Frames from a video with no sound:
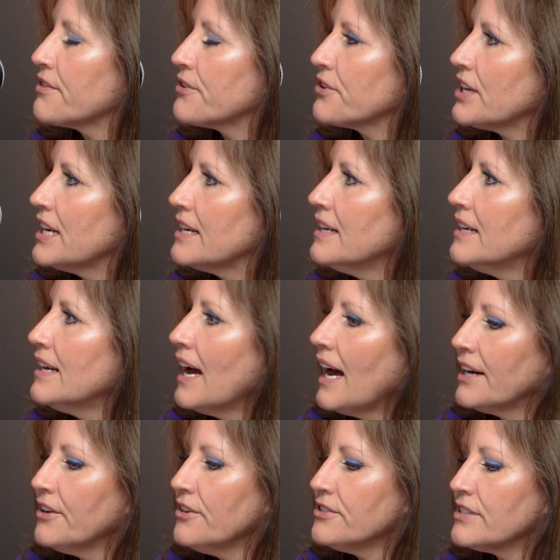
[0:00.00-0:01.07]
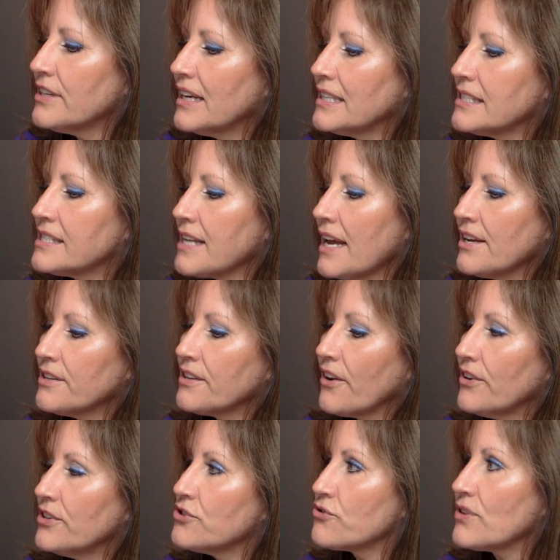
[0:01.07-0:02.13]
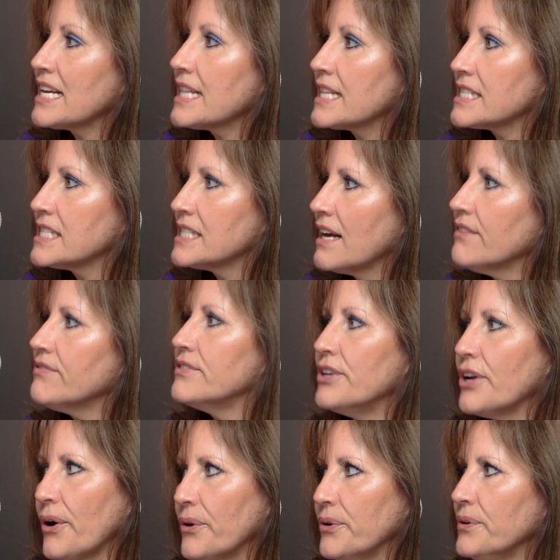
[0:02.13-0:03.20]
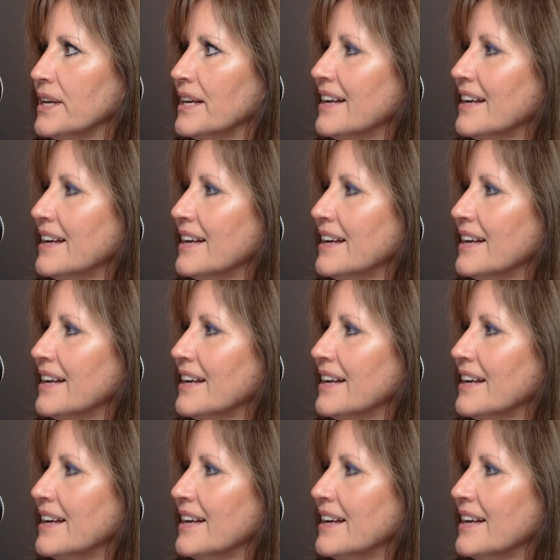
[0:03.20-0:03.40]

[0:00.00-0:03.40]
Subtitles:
You can, I don't say go and drink the stuff, no,